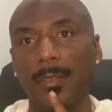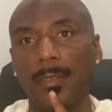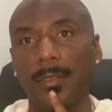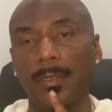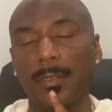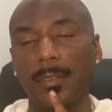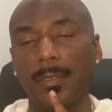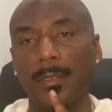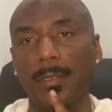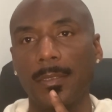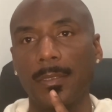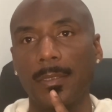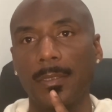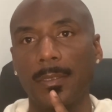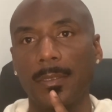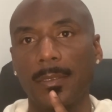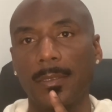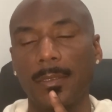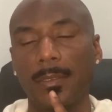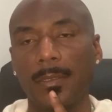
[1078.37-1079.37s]

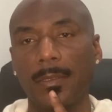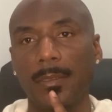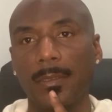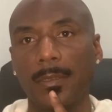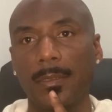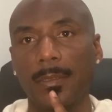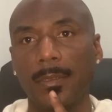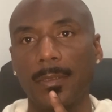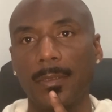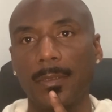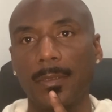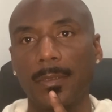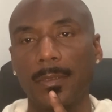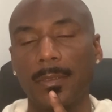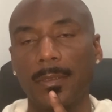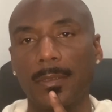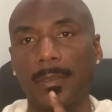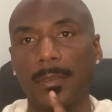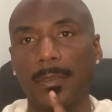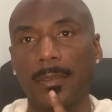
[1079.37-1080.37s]

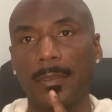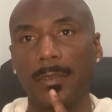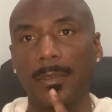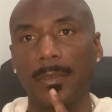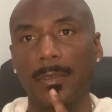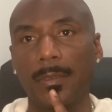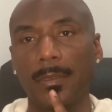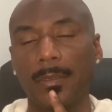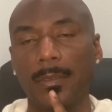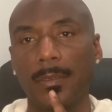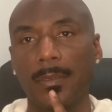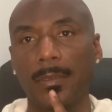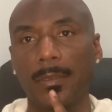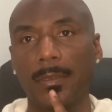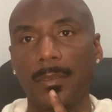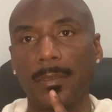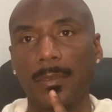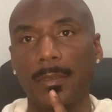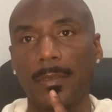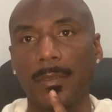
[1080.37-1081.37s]

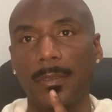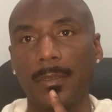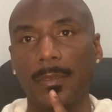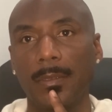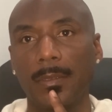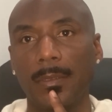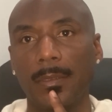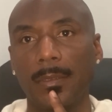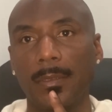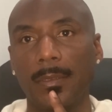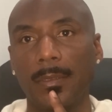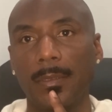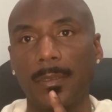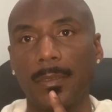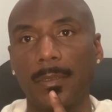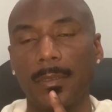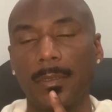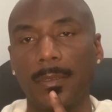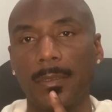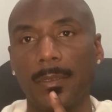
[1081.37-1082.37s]
(silence)